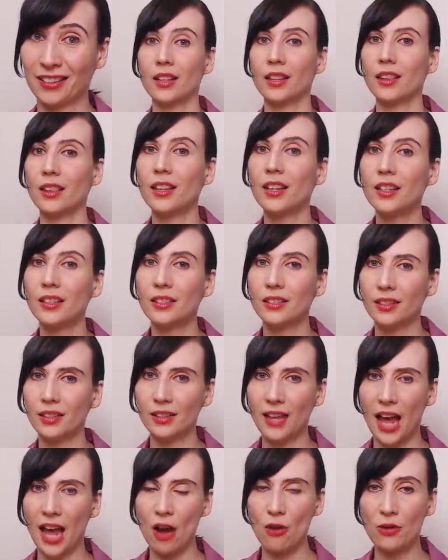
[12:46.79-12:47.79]
This
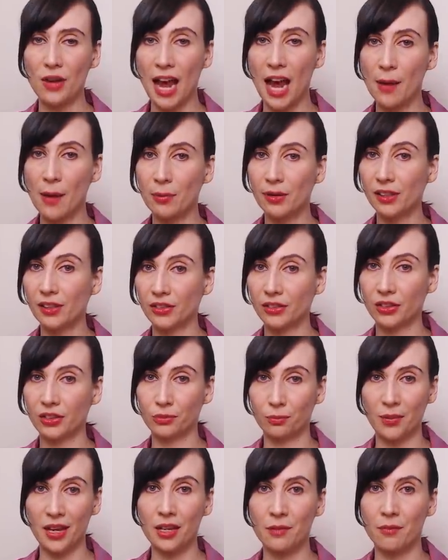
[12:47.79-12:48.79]
is how capitalists
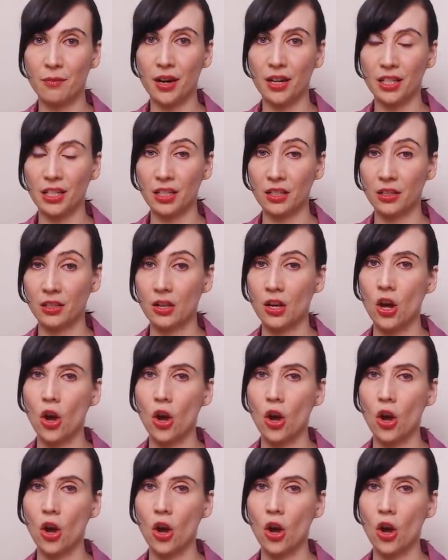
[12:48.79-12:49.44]
make money.